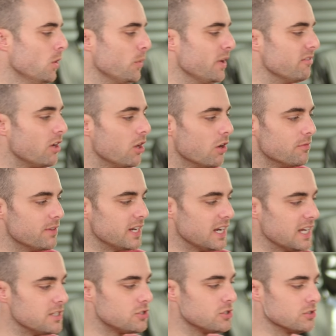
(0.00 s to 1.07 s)
We have a lot of
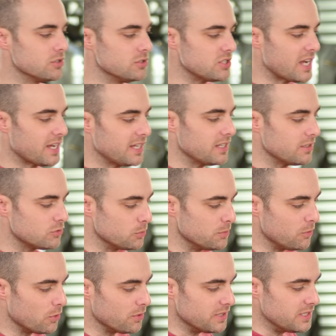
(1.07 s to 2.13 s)
ventilation on the jacket, so
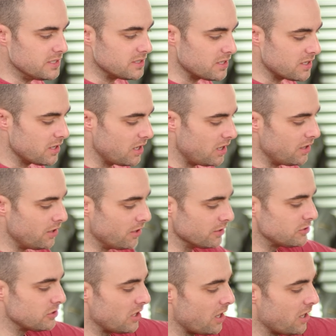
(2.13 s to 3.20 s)
we've got these
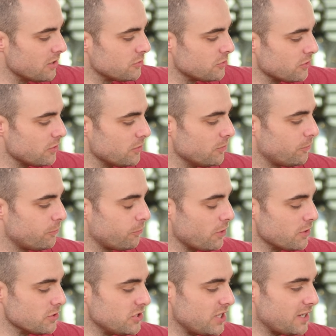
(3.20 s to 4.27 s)
nice large
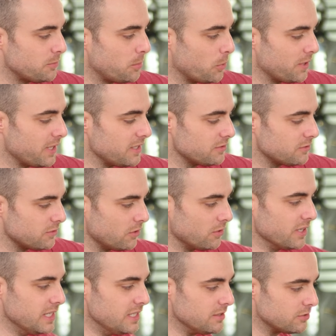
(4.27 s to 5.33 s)
front chest pockets on
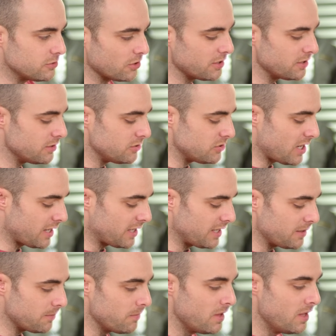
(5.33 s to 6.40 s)
either side of the
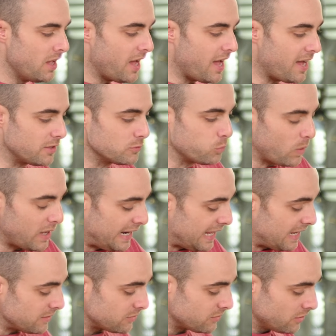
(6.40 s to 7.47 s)
jacket, as well
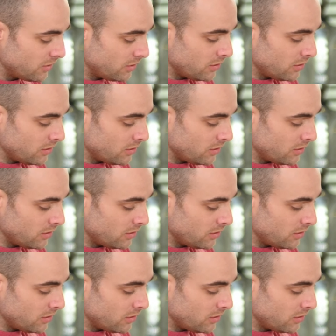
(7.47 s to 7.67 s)
as